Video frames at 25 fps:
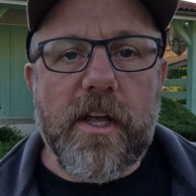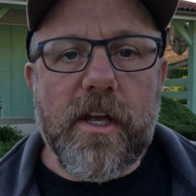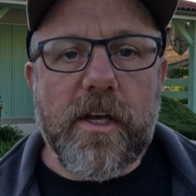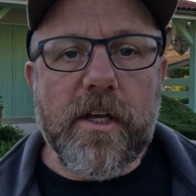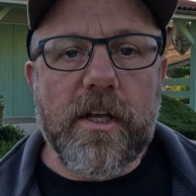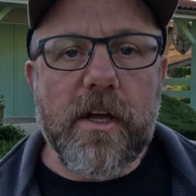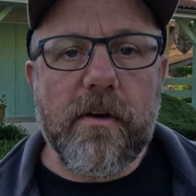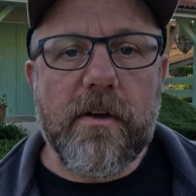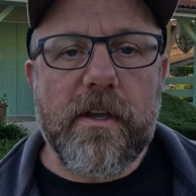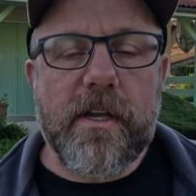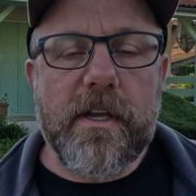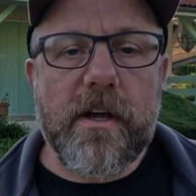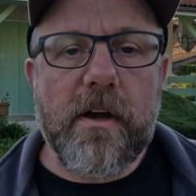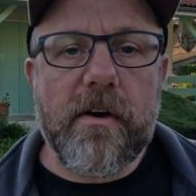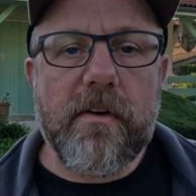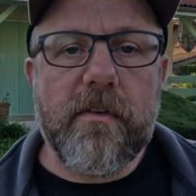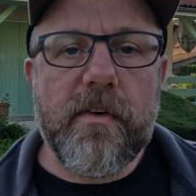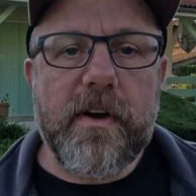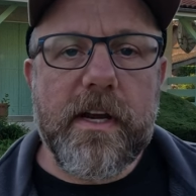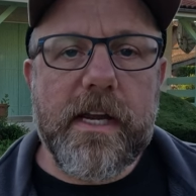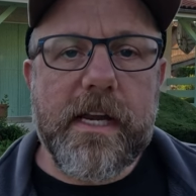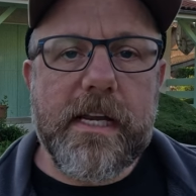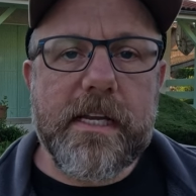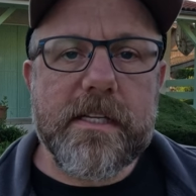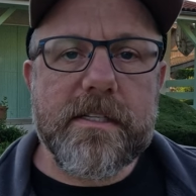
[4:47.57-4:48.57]
Gokyo
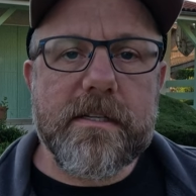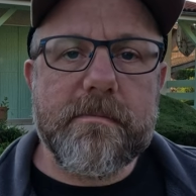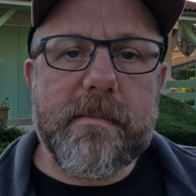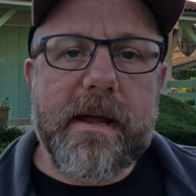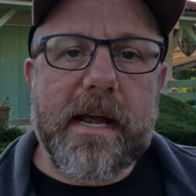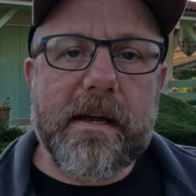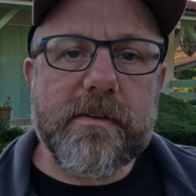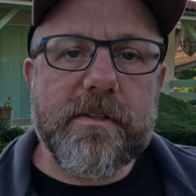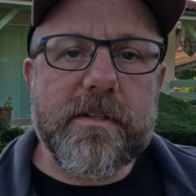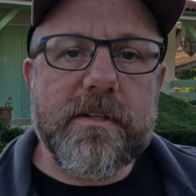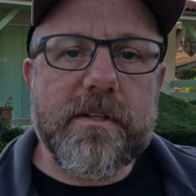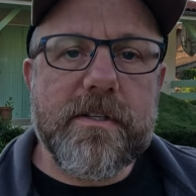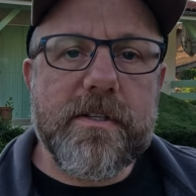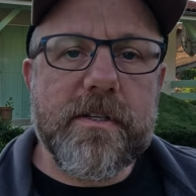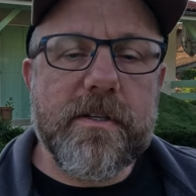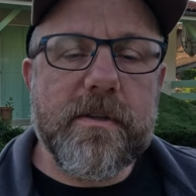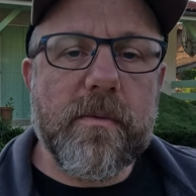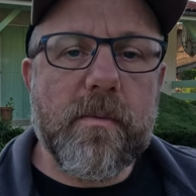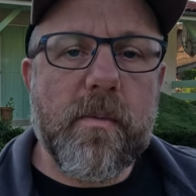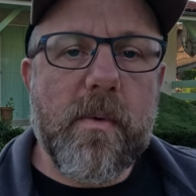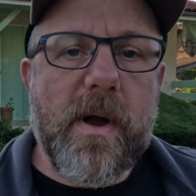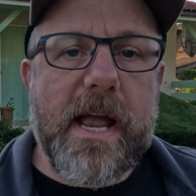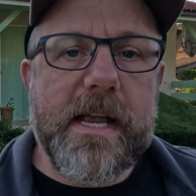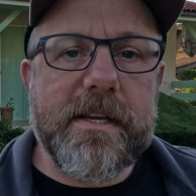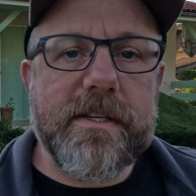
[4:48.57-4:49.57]
Ri is a mountain to the
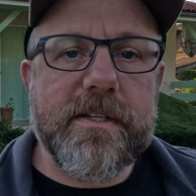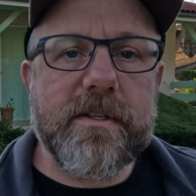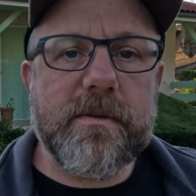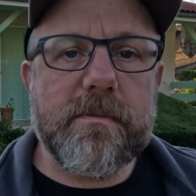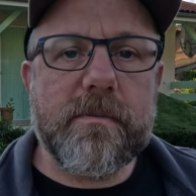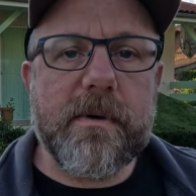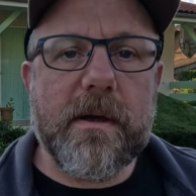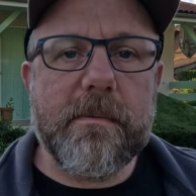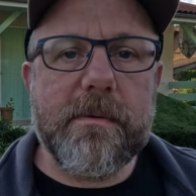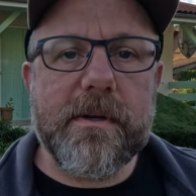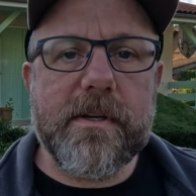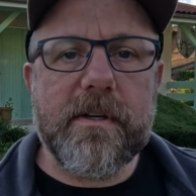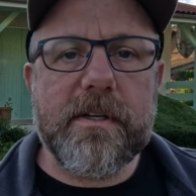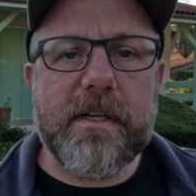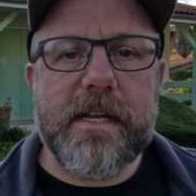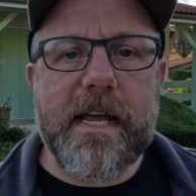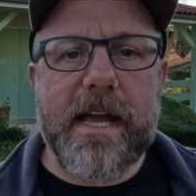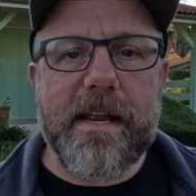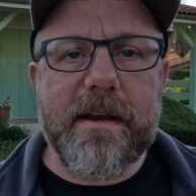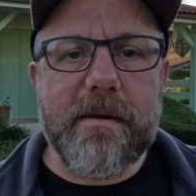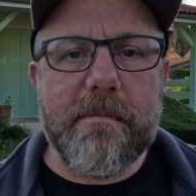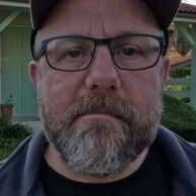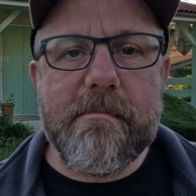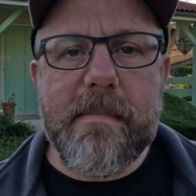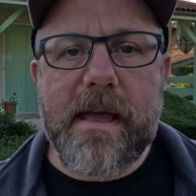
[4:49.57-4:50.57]
west where we could get
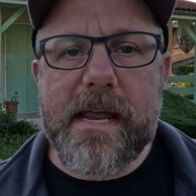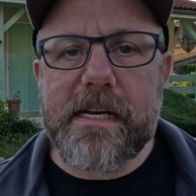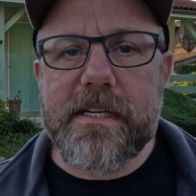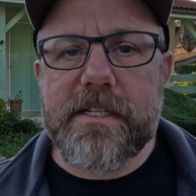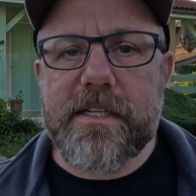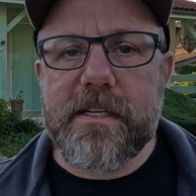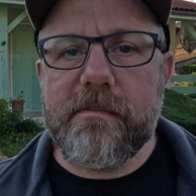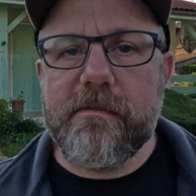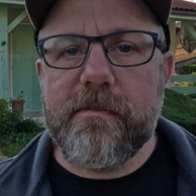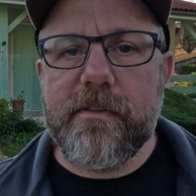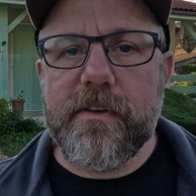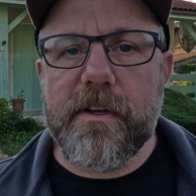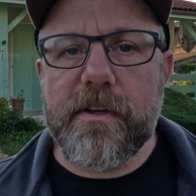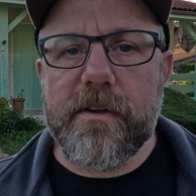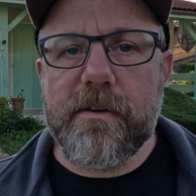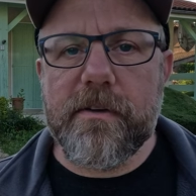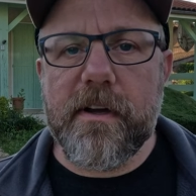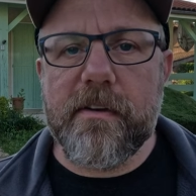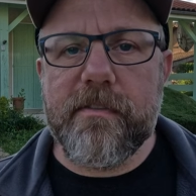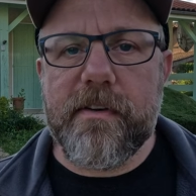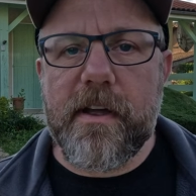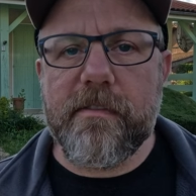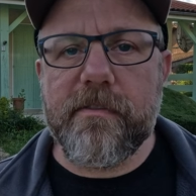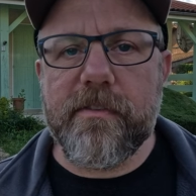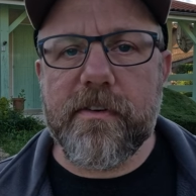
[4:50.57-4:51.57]
an amazing view
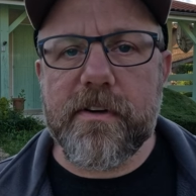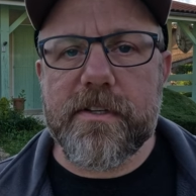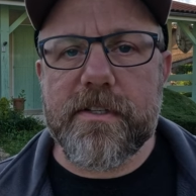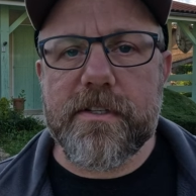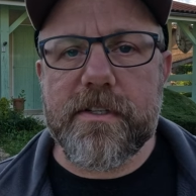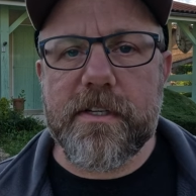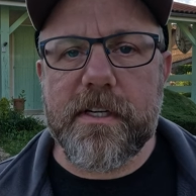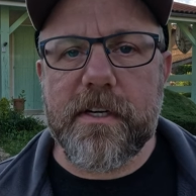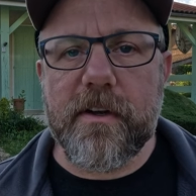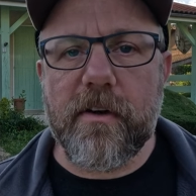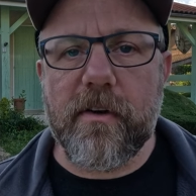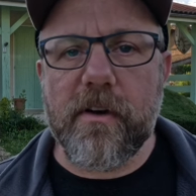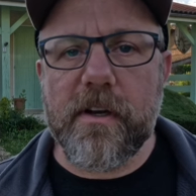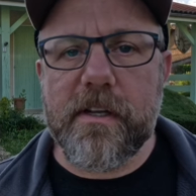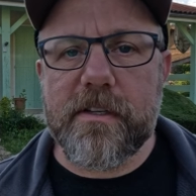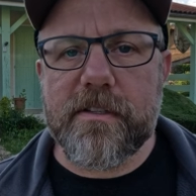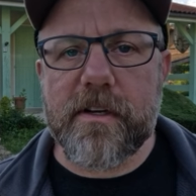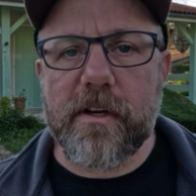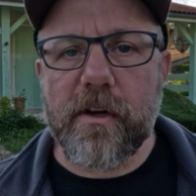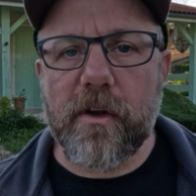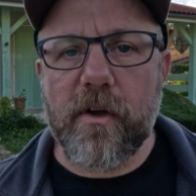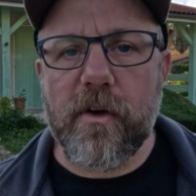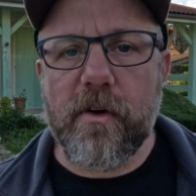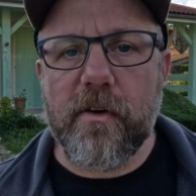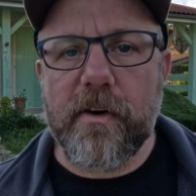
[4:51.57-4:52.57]
of Everest in all its
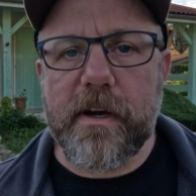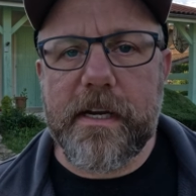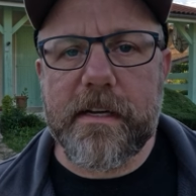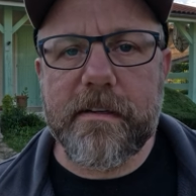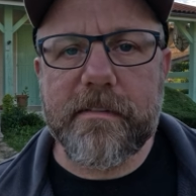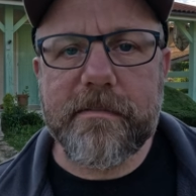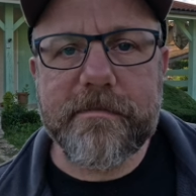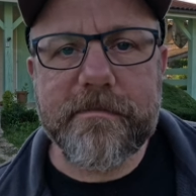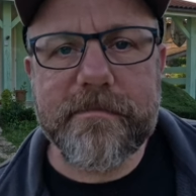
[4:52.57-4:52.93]
glory.